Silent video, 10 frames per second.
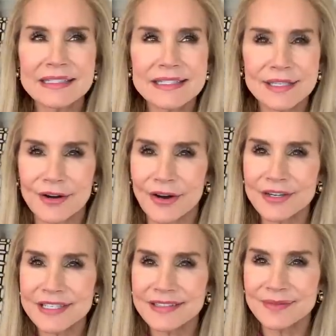
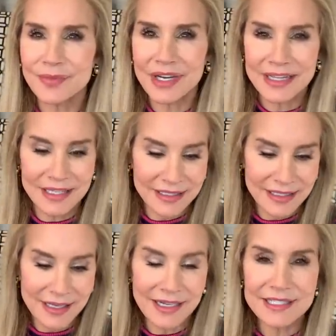Instacart bring
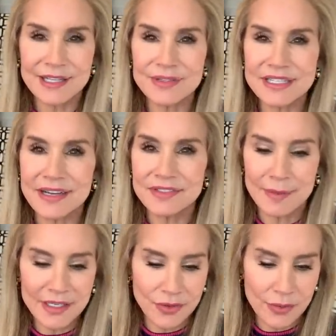the Costco stuff to
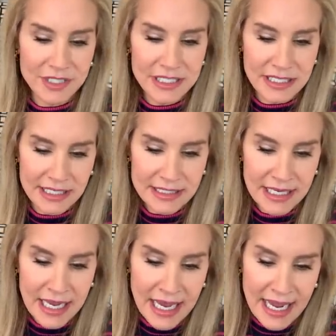my door, which is nice.
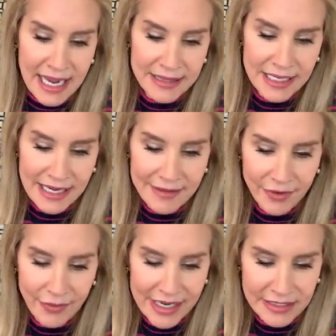And then I have a
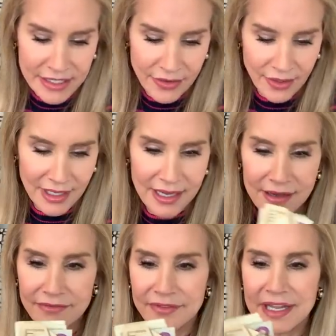grand total
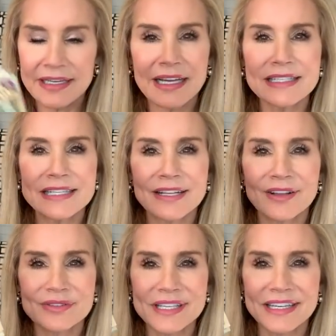of like nineteen
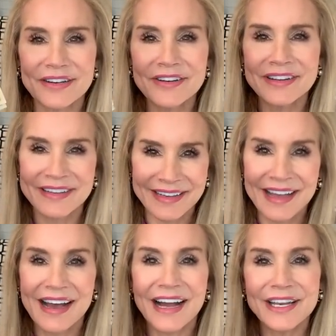dollars in here.
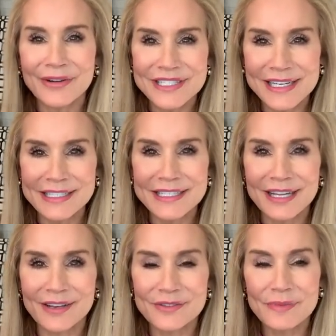I know it's nineteen
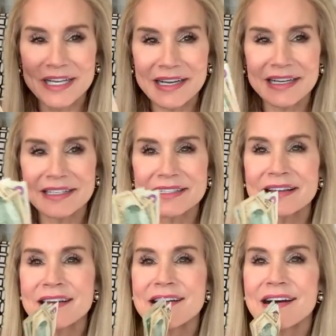dollars because
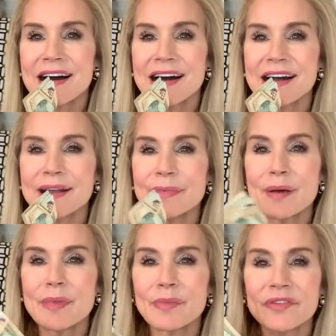I'm a
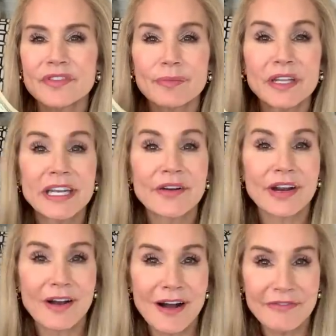member of the
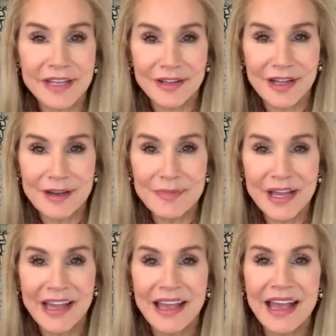Panera Coffee Club,
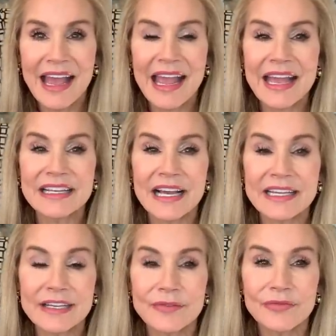and I
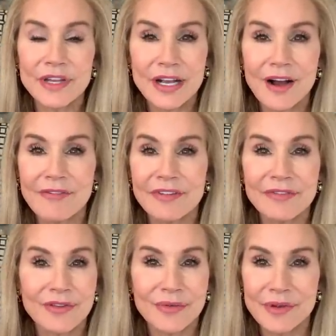get free coffee
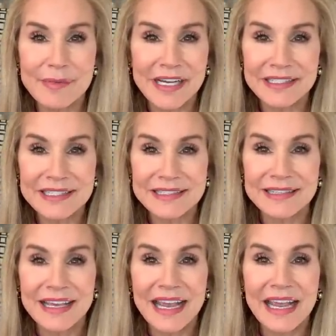for three months.
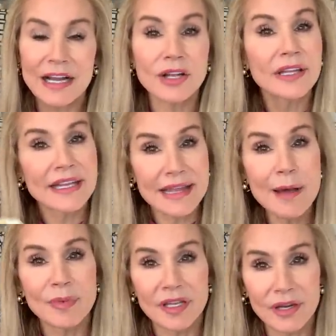And I'll link
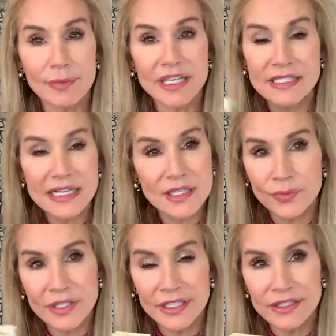that below because that's a
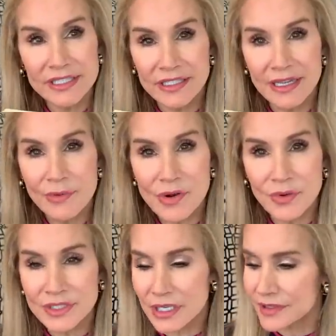really good deal. I won't
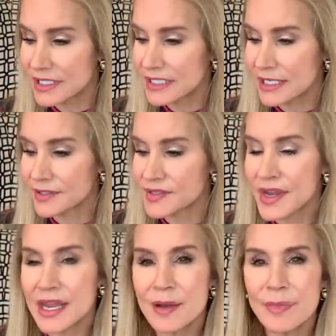go into all the details,
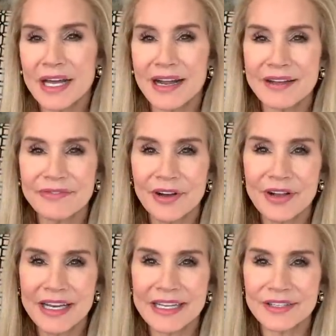but I felt
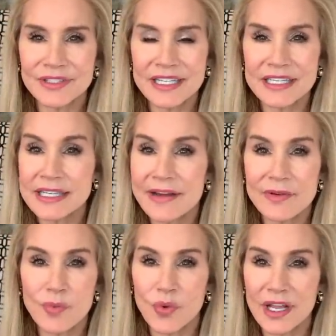kind of guilty because
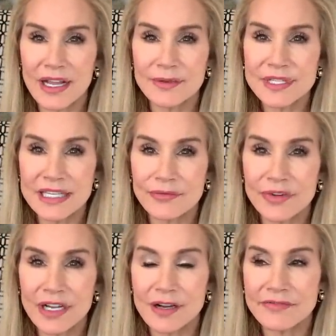every morning I was getting
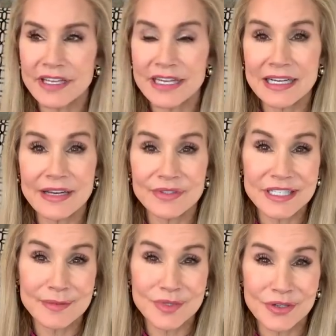free coffee and I never
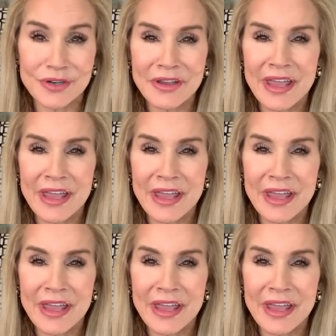tipped her.